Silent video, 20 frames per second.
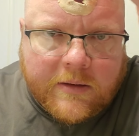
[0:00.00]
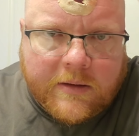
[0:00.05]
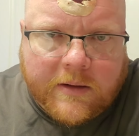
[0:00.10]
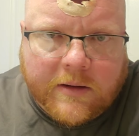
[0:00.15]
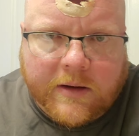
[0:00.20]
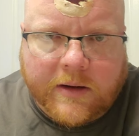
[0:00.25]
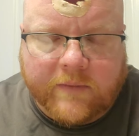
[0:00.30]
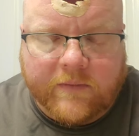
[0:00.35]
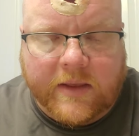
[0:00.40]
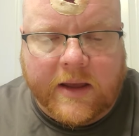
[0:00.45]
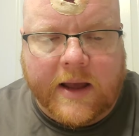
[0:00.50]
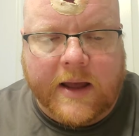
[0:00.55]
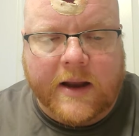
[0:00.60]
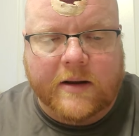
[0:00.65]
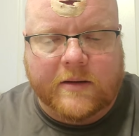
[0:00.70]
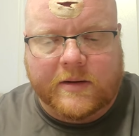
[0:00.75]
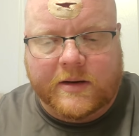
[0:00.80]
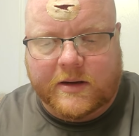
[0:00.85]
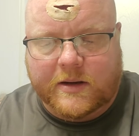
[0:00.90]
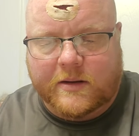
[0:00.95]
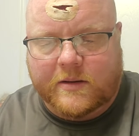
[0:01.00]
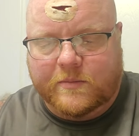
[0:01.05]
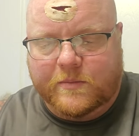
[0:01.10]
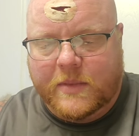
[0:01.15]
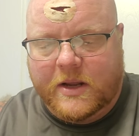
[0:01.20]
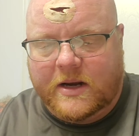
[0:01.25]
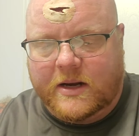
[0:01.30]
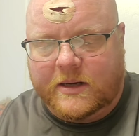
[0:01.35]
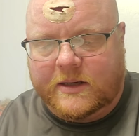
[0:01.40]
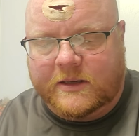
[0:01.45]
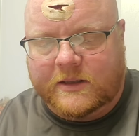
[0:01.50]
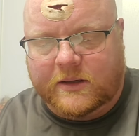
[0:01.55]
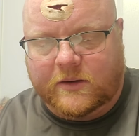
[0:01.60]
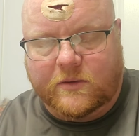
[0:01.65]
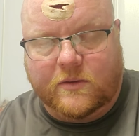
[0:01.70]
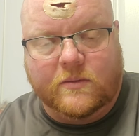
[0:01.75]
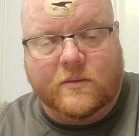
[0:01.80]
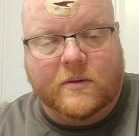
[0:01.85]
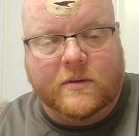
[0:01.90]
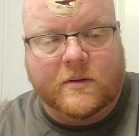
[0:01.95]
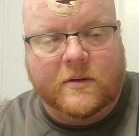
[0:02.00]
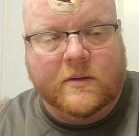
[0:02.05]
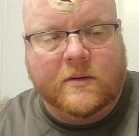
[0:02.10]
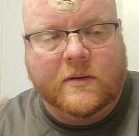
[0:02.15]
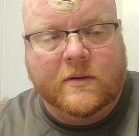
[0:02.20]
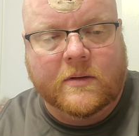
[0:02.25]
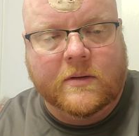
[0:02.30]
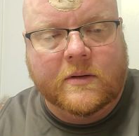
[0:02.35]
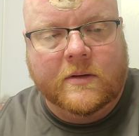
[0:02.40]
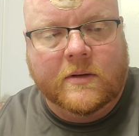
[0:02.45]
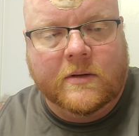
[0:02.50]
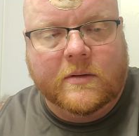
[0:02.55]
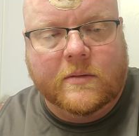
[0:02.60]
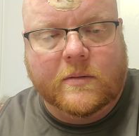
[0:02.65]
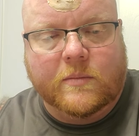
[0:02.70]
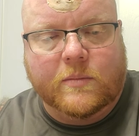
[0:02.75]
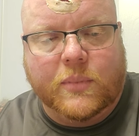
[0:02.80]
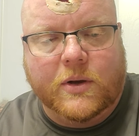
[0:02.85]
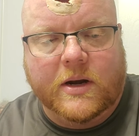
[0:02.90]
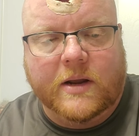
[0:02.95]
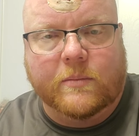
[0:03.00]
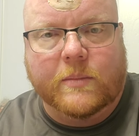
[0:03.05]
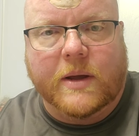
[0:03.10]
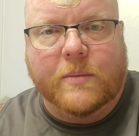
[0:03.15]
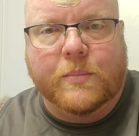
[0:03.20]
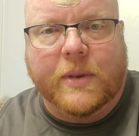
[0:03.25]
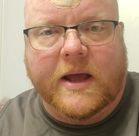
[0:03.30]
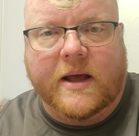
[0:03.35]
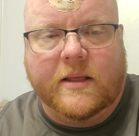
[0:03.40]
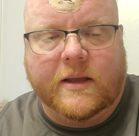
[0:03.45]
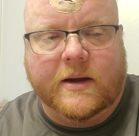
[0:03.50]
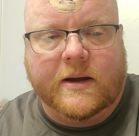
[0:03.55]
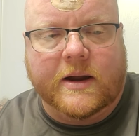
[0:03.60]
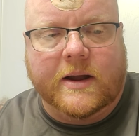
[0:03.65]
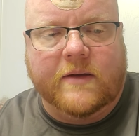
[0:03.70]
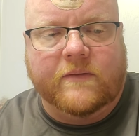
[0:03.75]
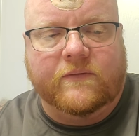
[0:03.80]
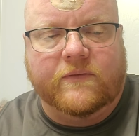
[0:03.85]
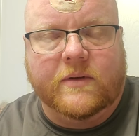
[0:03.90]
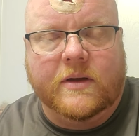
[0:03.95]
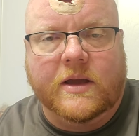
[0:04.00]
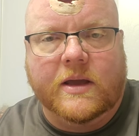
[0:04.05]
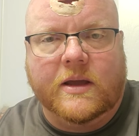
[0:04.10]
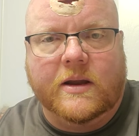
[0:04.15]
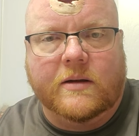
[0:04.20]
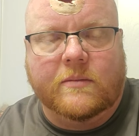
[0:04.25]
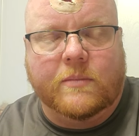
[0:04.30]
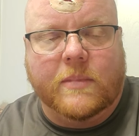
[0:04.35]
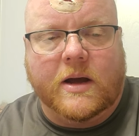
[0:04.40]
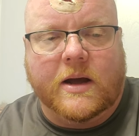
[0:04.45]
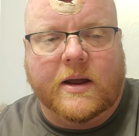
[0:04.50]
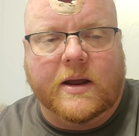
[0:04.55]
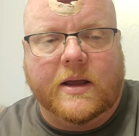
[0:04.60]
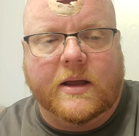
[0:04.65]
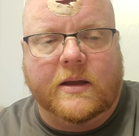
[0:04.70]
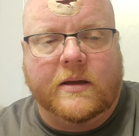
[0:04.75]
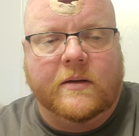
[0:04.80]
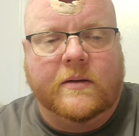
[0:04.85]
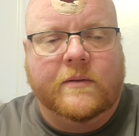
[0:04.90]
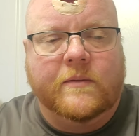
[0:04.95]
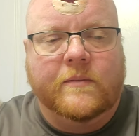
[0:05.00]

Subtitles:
I'll give that a minute too. I'm putting my palette knife in my